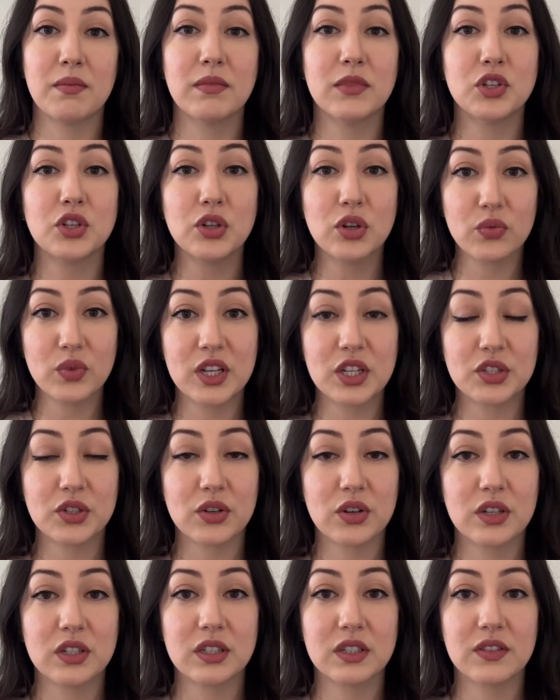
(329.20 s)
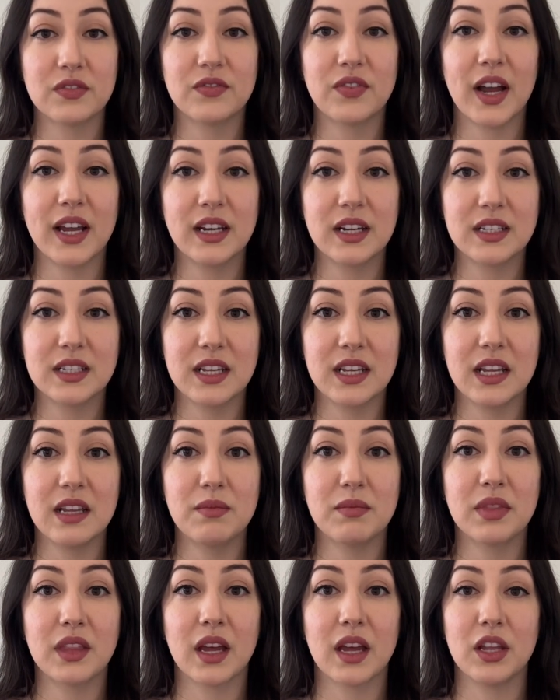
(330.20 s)
do your research, find a team
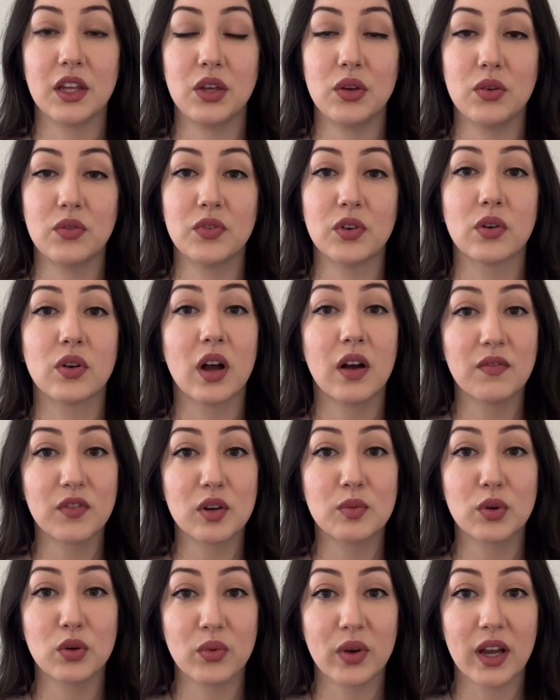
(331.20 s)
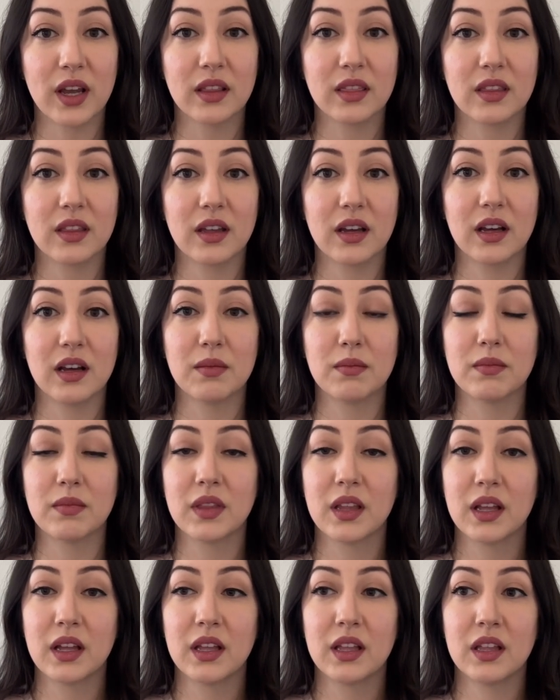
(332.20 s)
that you feel comfortable with.
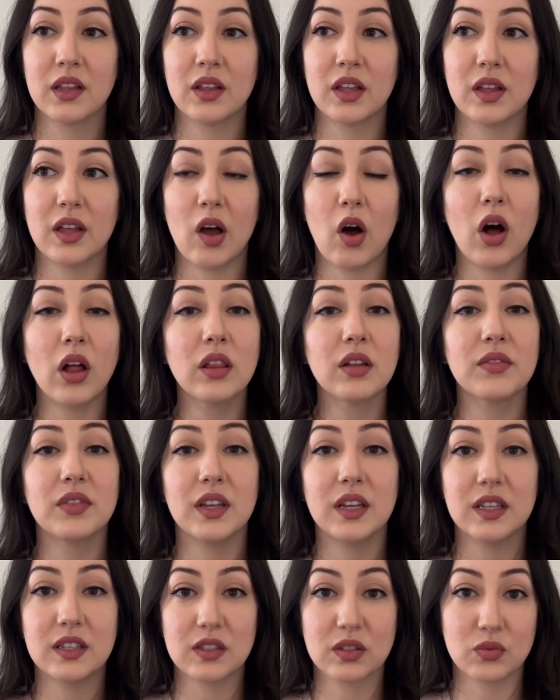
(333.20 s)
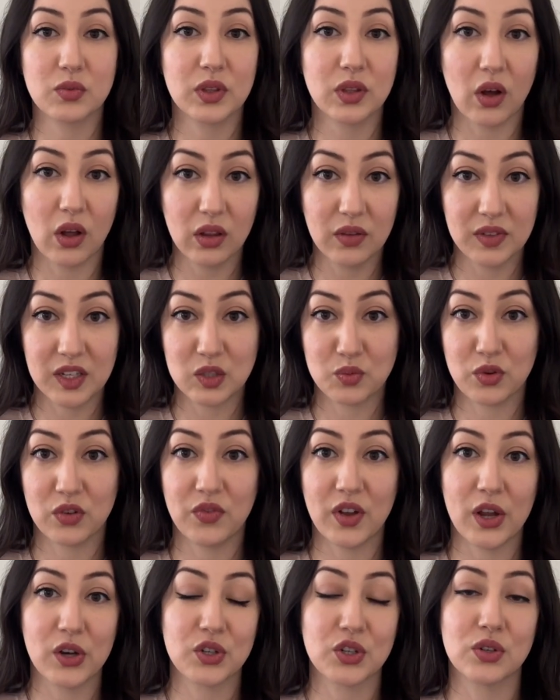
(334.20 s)
All of these
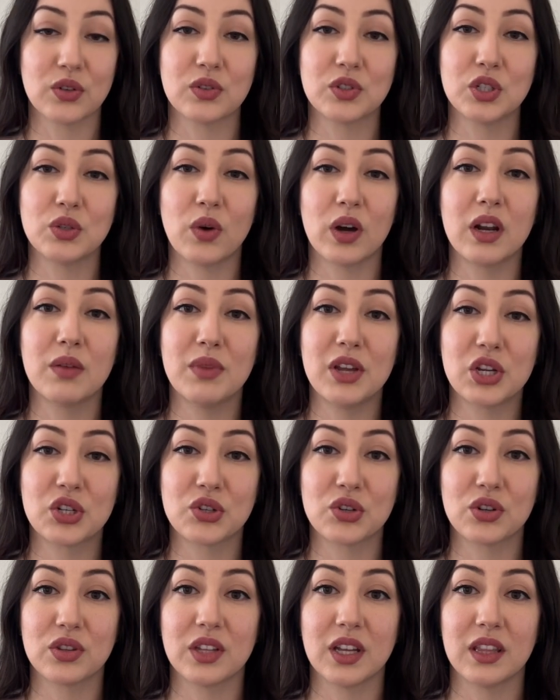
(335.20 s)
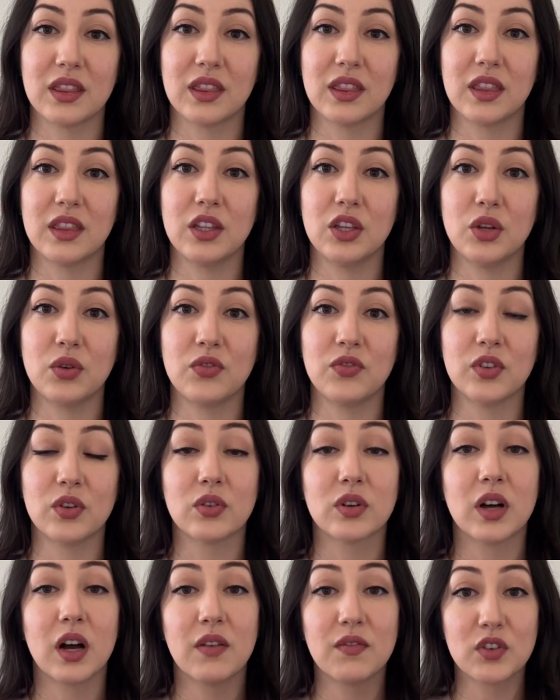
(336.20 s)
professionals, you want to make sure that you feel
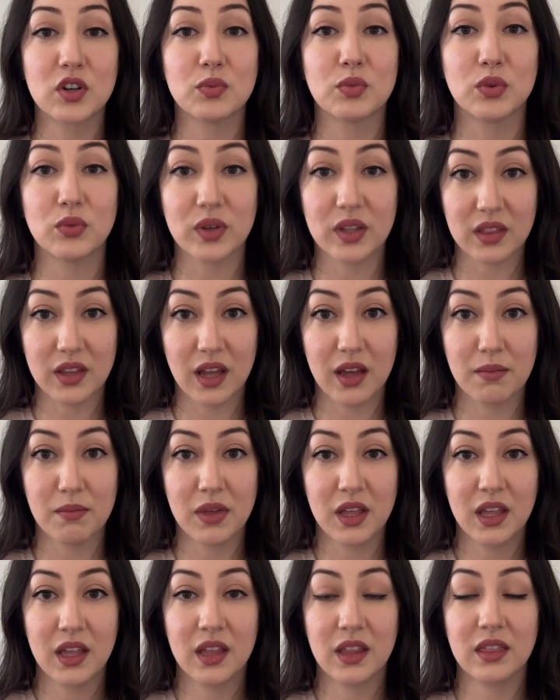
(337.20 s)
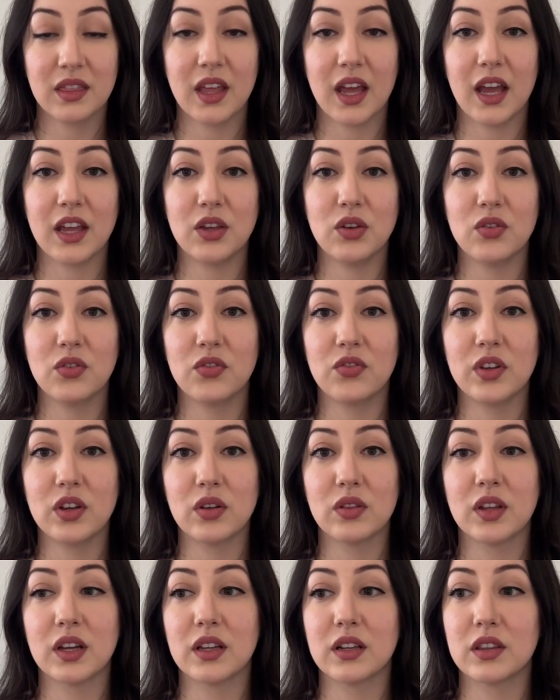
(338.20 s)
comfortable with them, that you feel
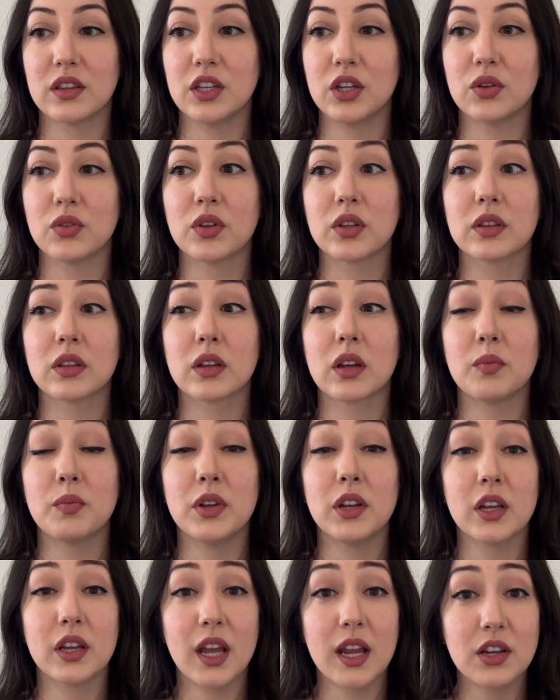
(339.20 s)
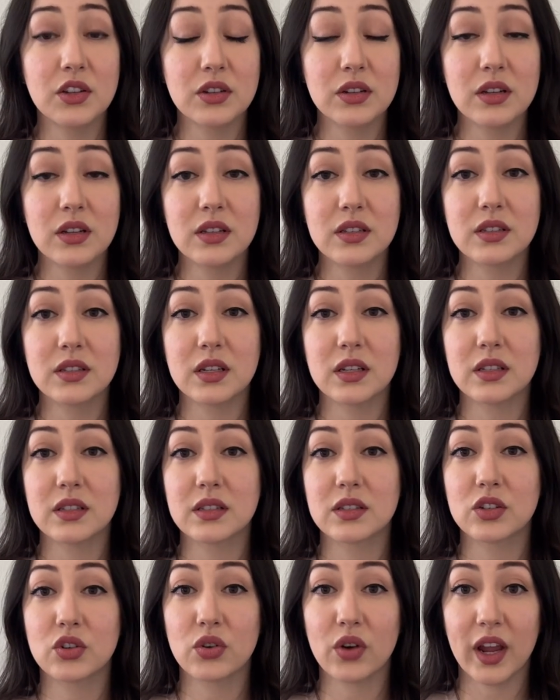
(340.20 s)
that the communication
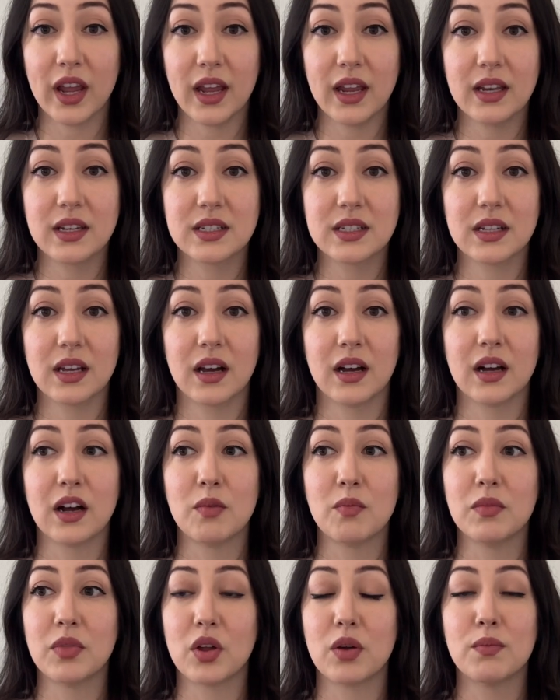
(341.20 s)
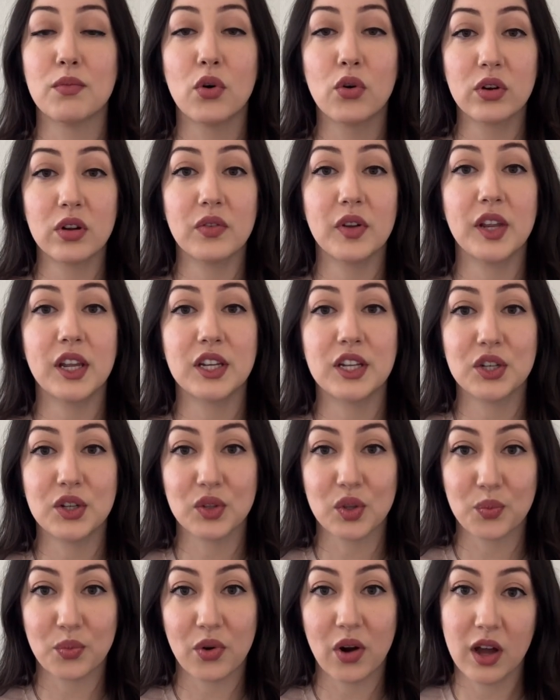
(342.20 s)
is great, they're motivated to do
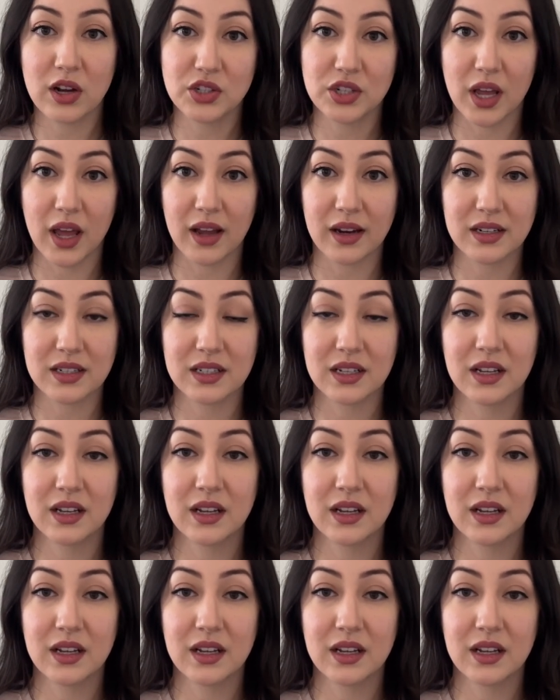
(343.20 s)
the project,